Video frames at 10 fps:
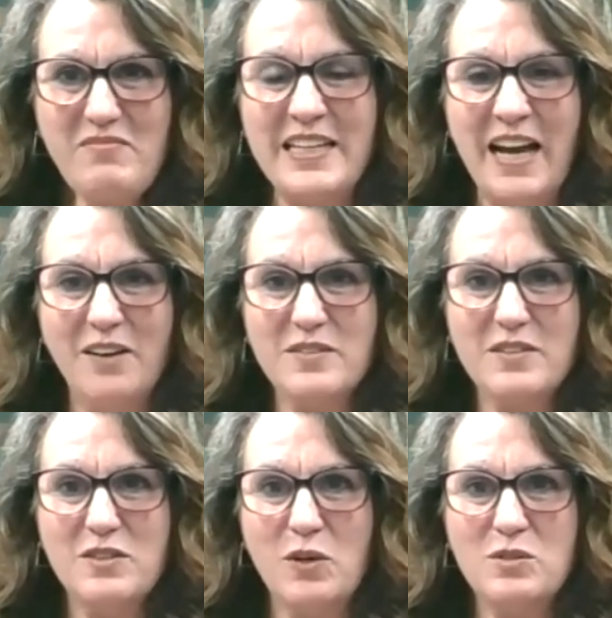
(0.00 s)
Now,
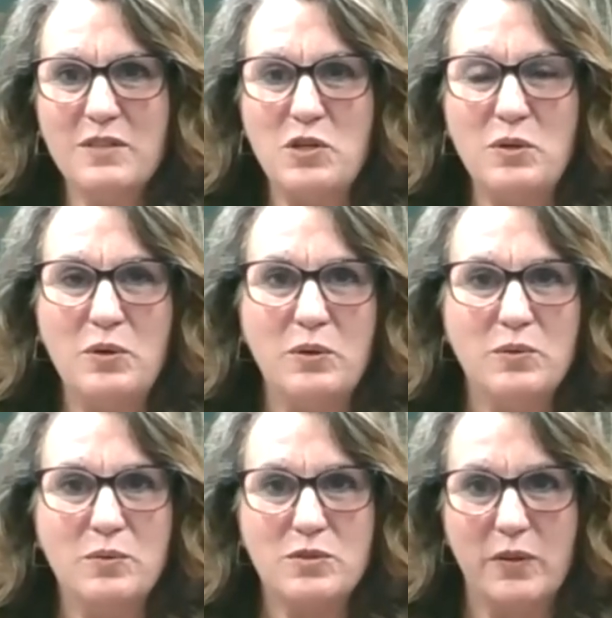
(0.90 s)
those of you
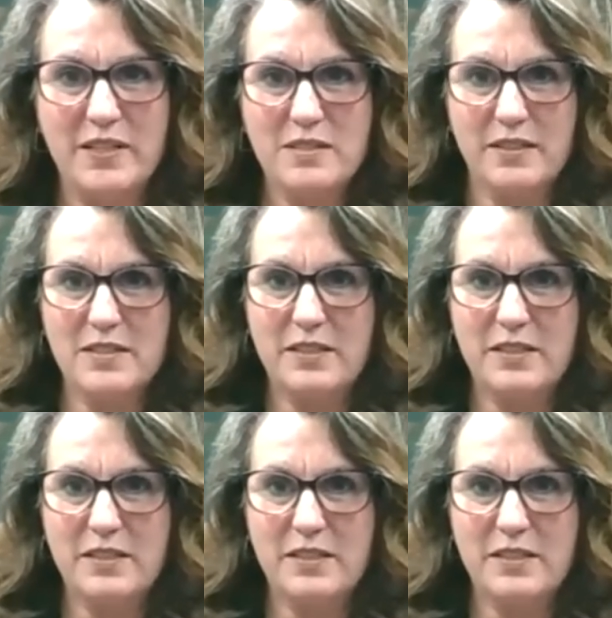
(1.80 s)
who, so let's